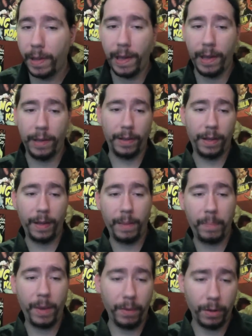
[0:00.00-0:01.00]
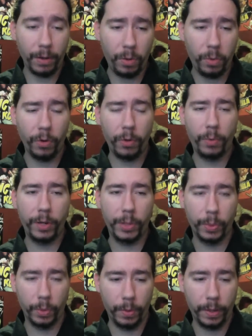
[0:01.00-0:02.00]
and about a quarter of the way
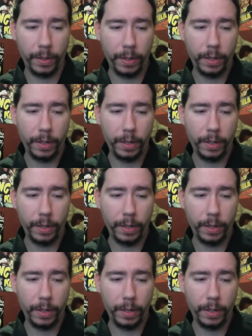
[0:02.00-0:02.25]
through it,